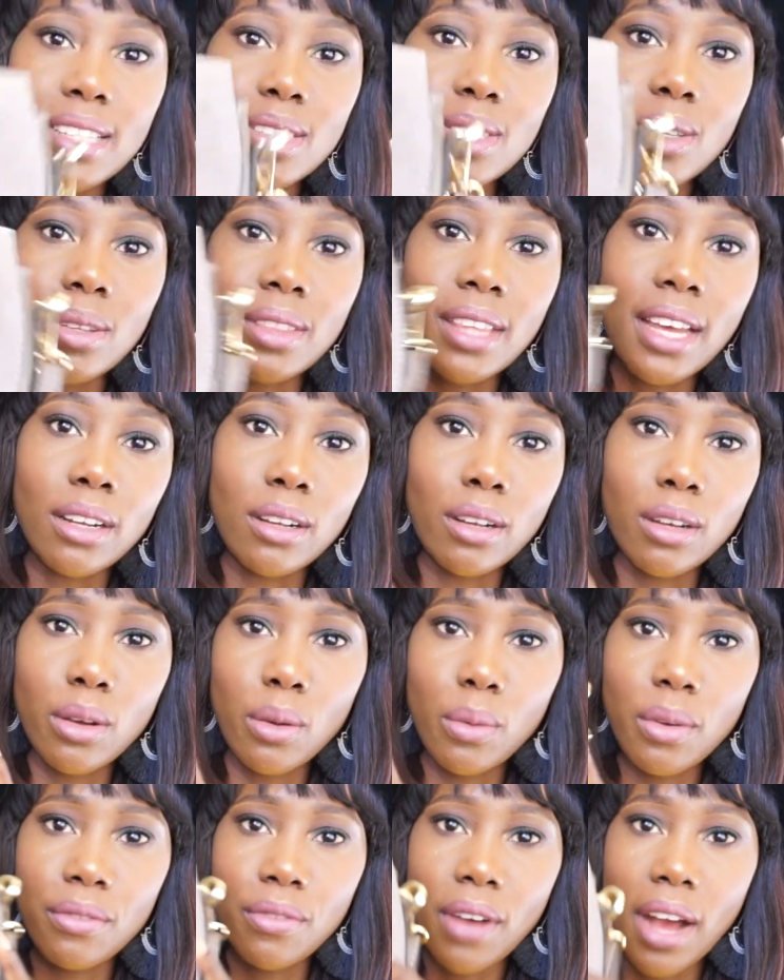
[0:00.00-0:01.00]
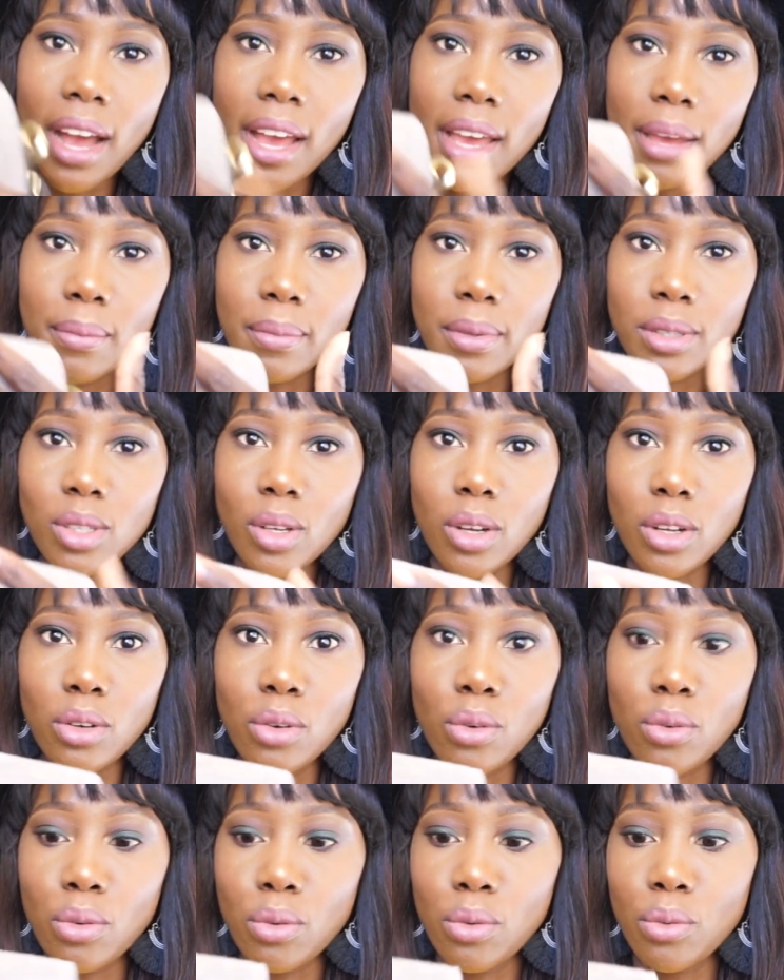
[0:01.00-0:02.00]
It's got that Chloe vibe. It's
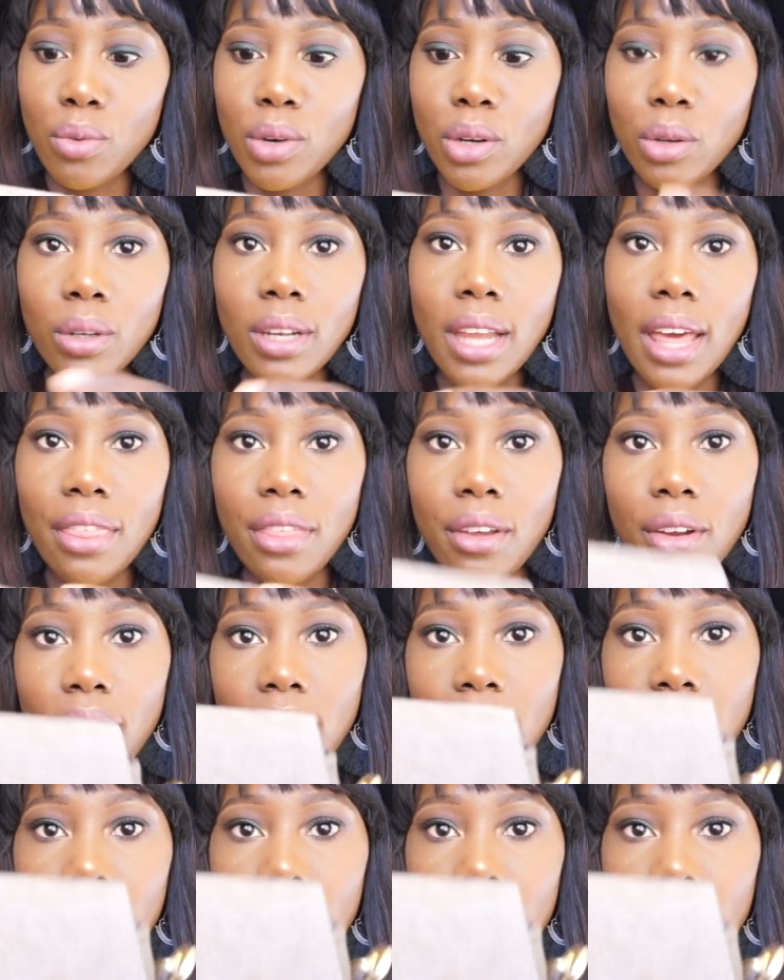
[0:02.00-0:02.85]
got real leather